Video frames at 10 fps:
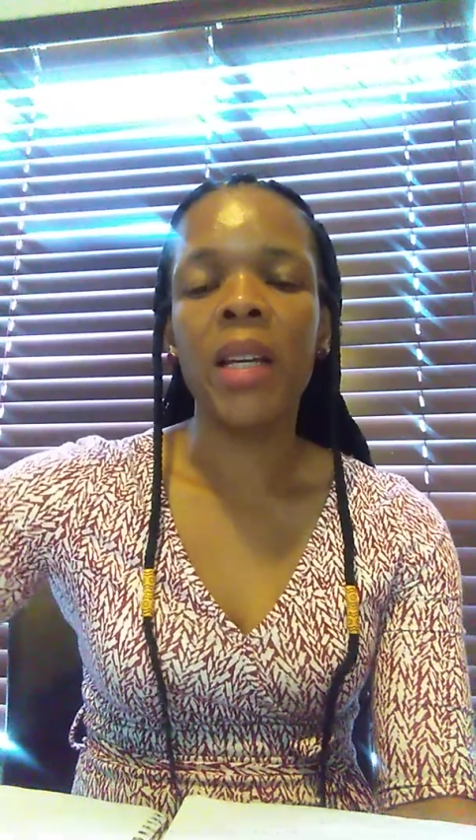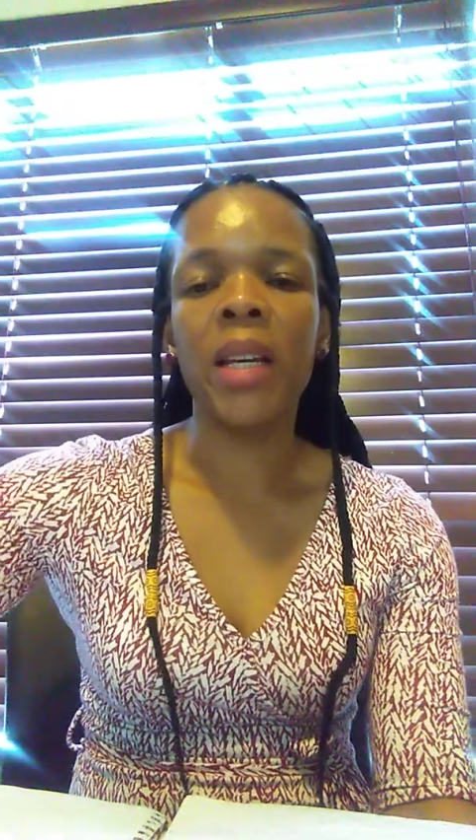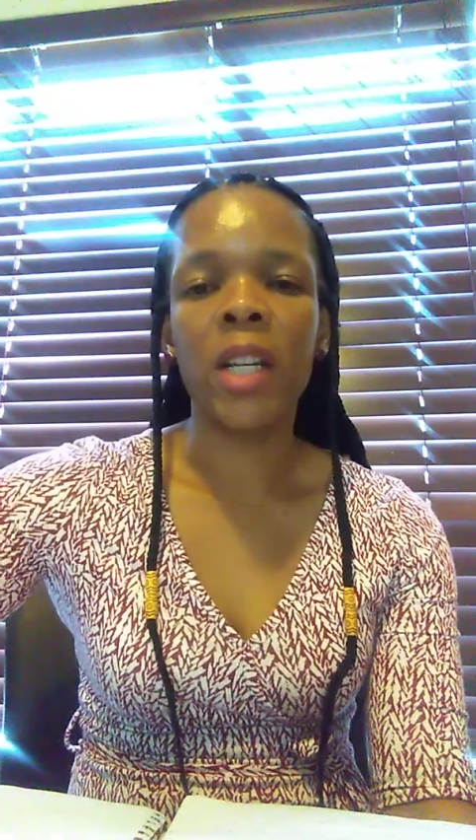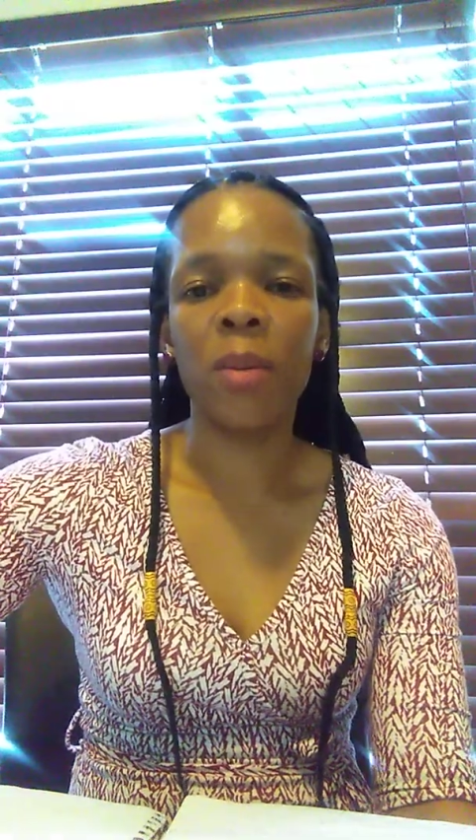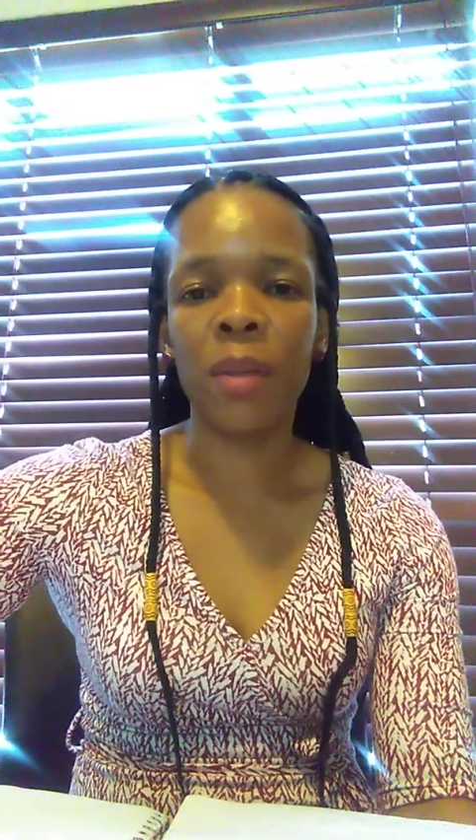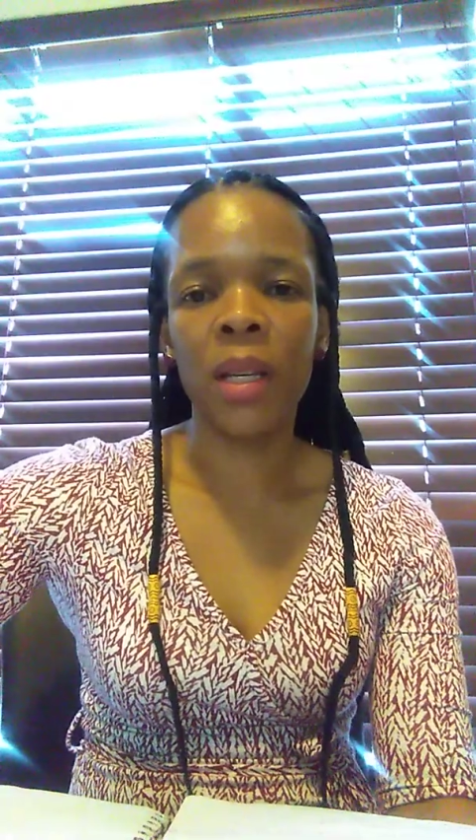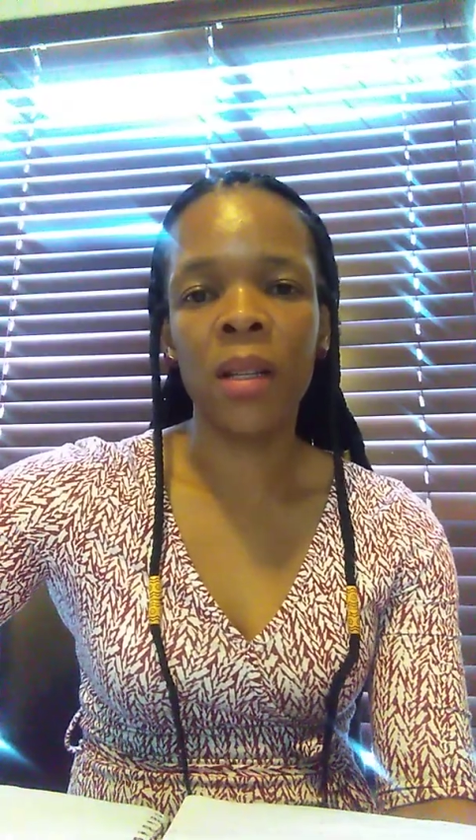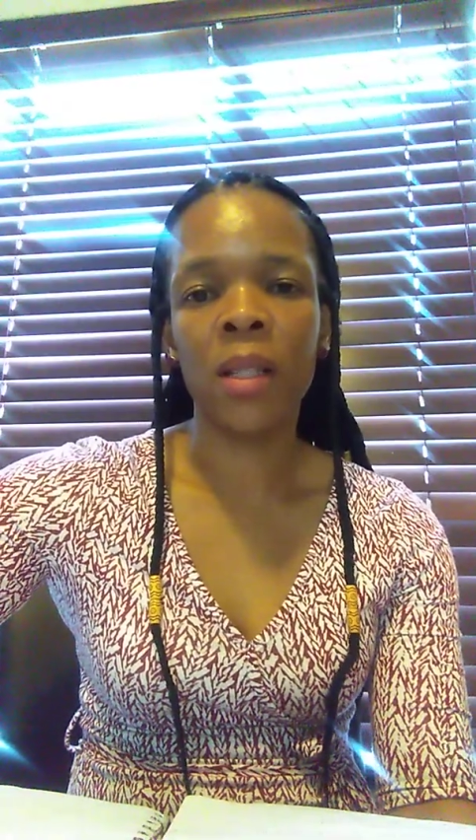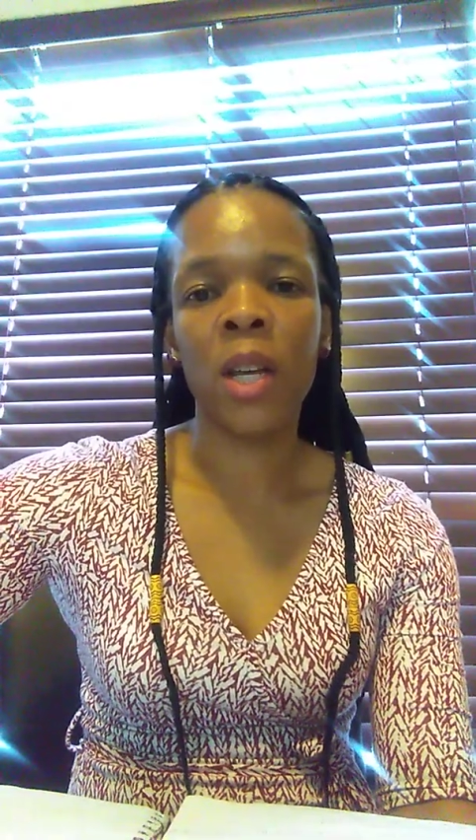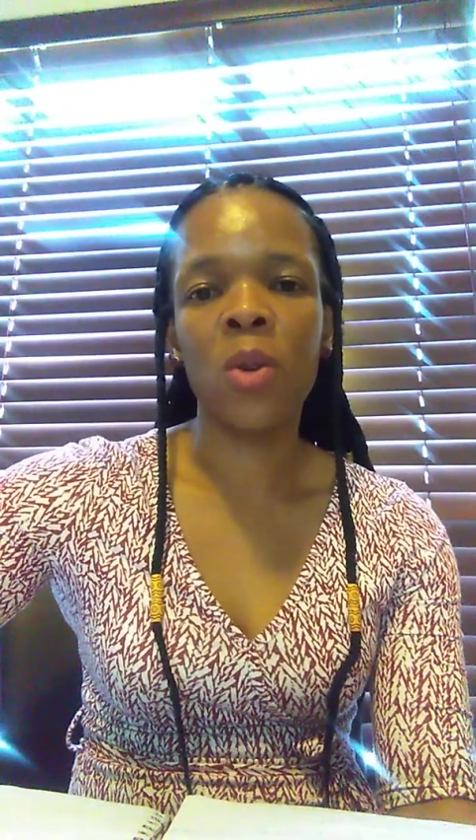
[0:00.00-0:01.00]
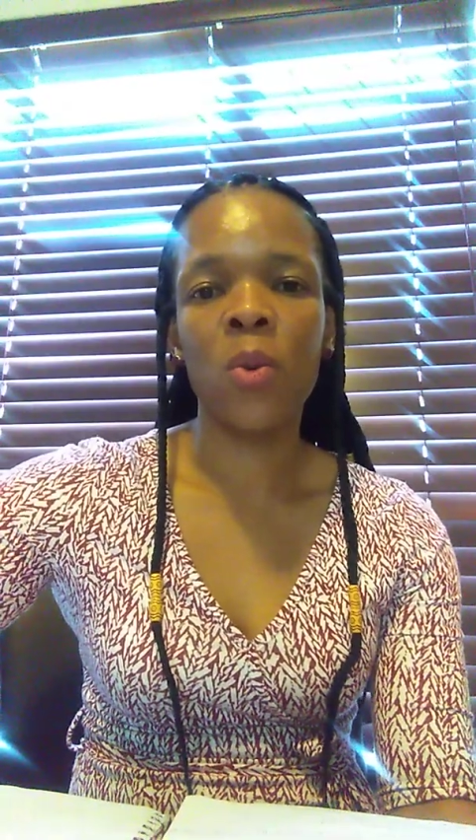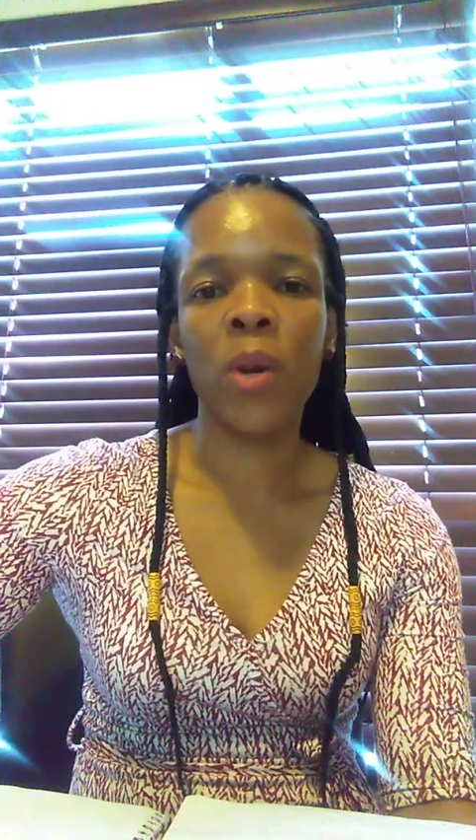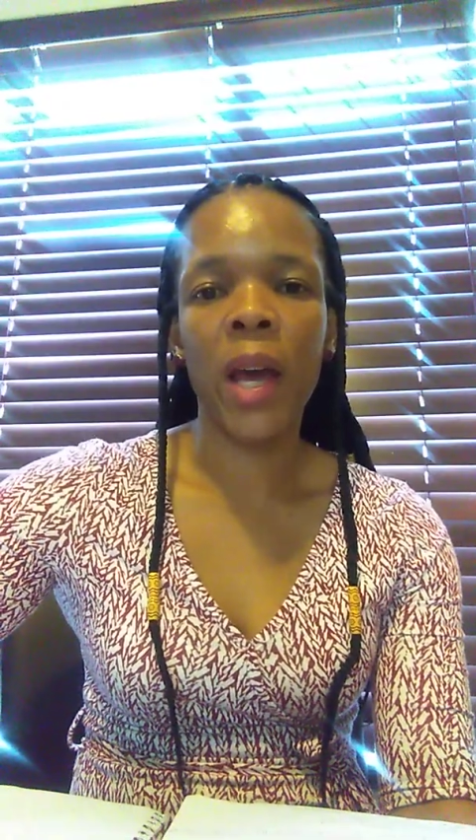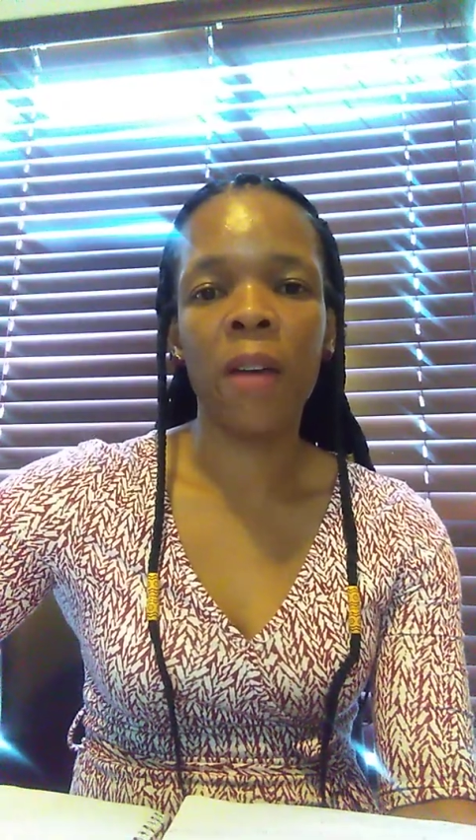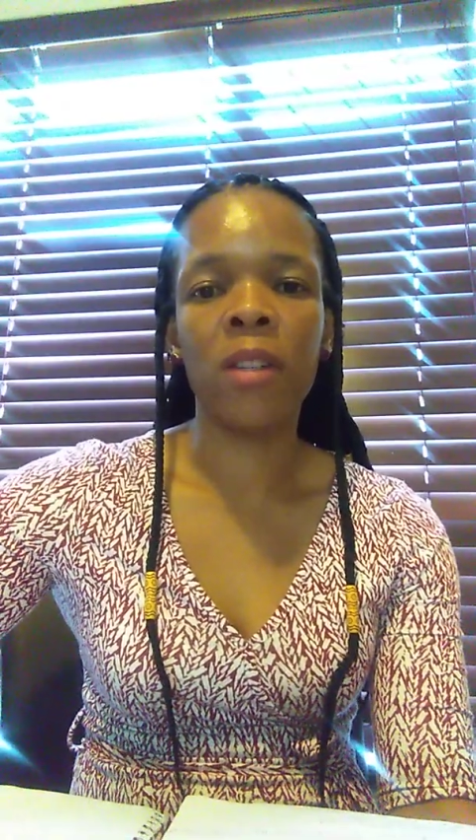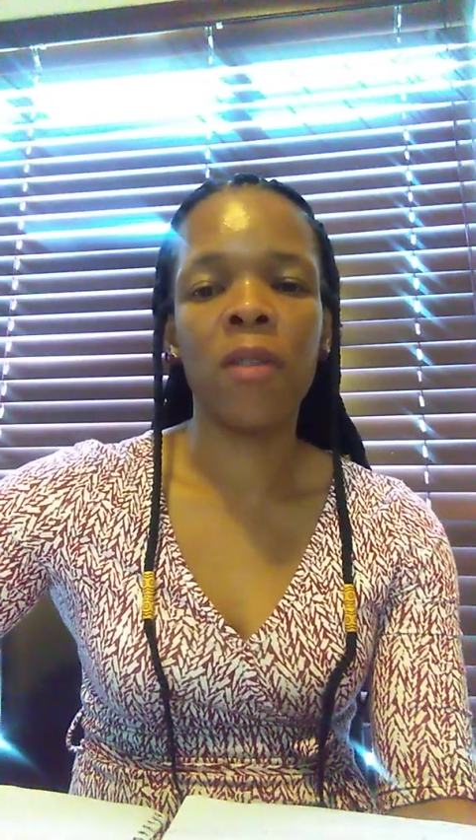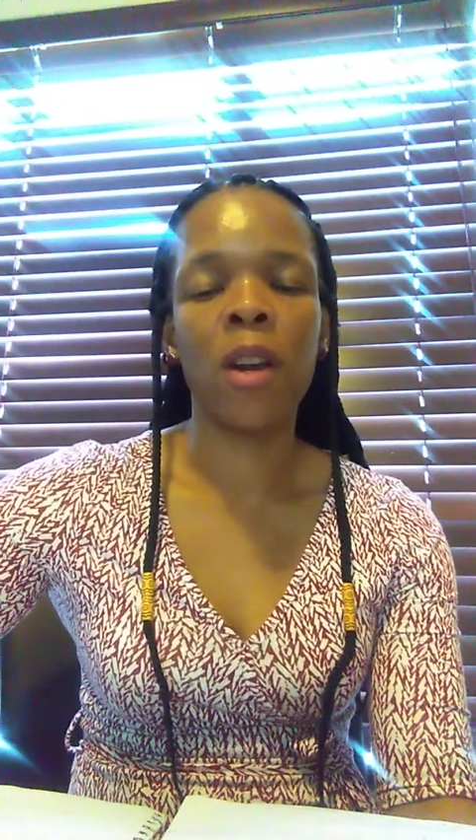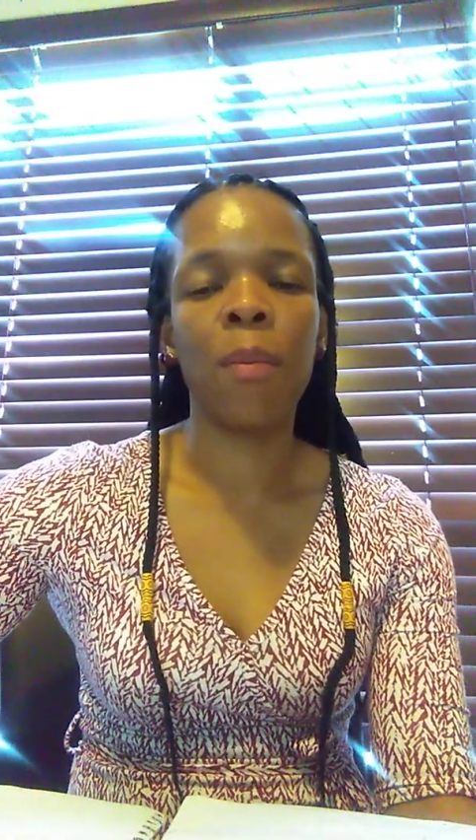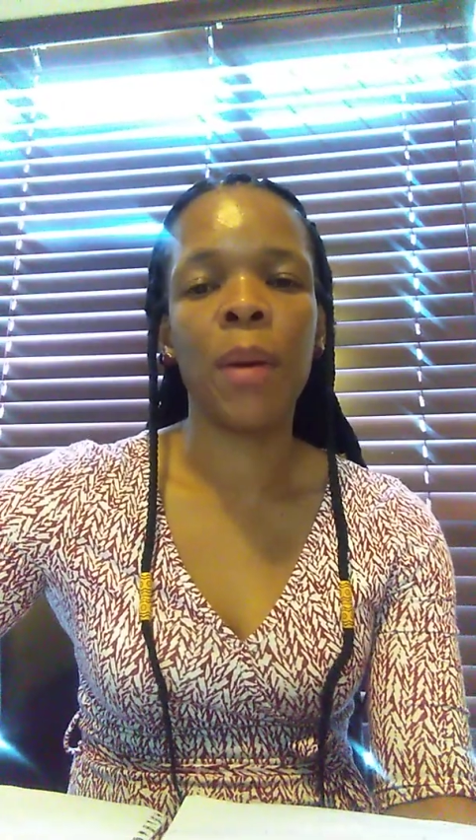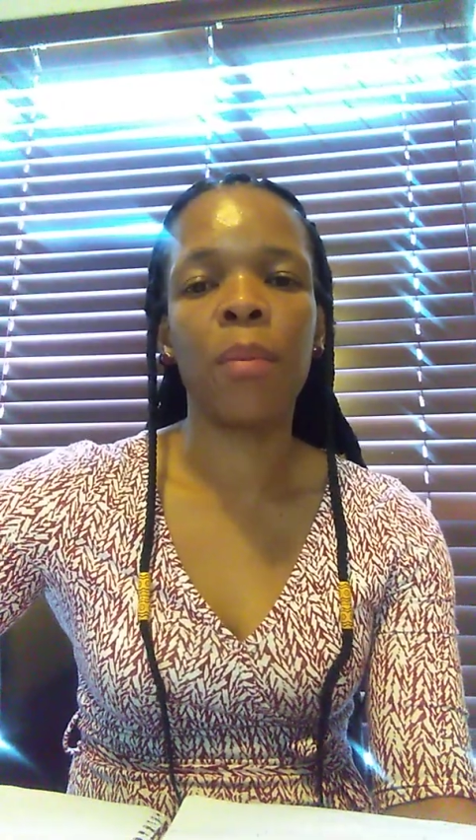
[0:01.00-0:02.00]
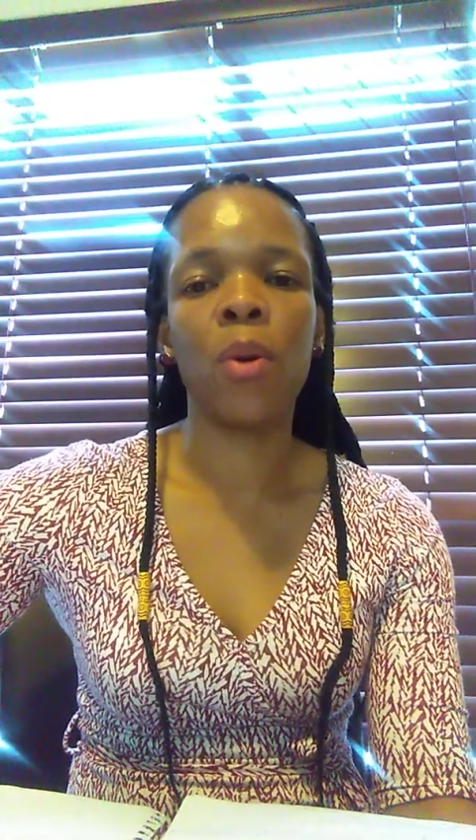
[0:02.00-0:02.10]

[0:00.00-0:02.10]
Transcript: leadership skills, then you would have development